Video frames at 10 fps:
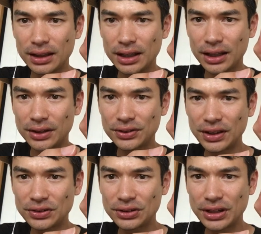Uh,
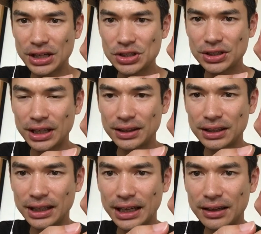Setzer, actually, I
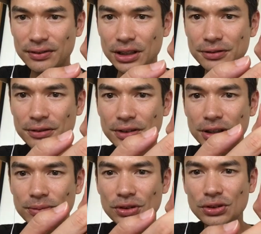think I have enough of
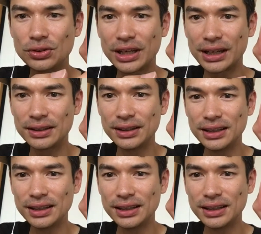him to do that.